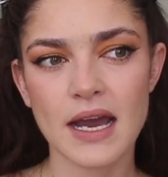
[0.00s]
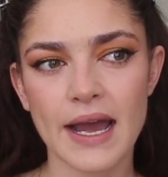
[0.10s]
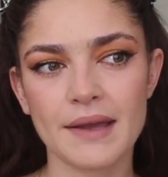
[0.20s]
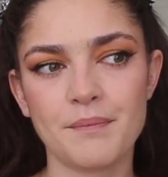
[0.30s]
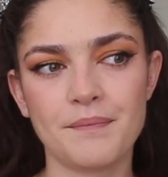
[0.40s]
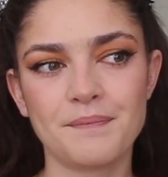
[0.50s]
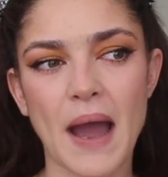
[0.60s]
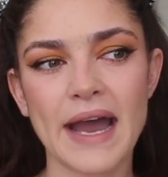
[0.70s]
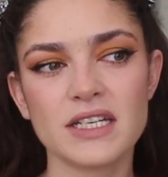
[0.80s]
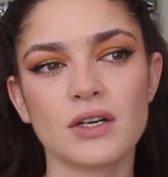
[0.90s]
i
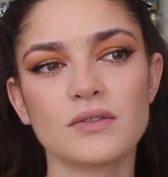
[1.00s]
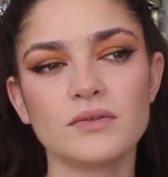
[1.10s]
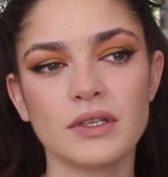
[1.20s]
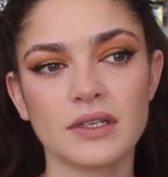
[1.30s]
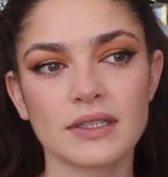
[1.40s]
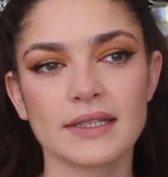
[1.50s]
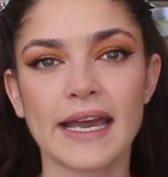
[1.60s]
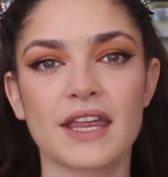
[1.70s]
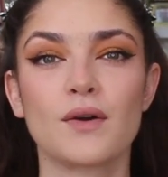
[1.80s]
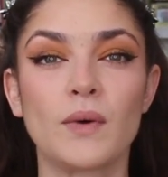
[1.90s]
i don't
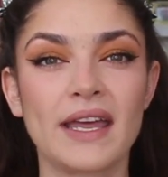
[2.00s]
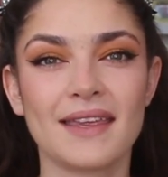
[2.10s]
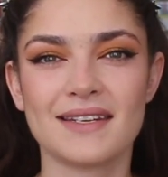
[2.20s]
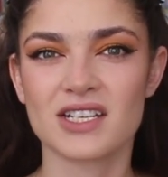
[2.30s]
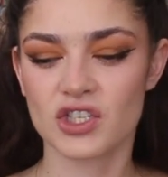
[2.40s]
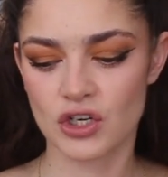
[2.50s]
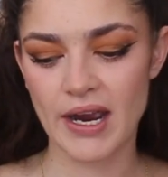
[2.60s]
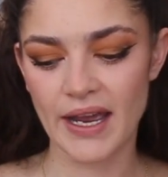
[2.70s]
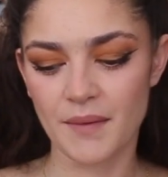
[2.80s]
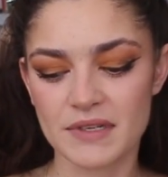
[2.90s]
like the way they
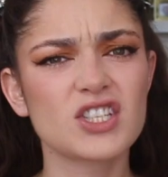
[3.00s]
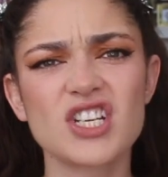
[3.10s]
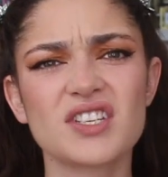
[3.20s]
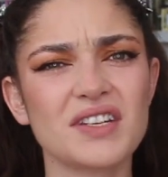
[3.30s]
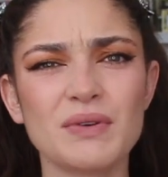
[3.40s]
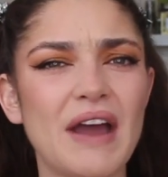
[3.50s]
described just it,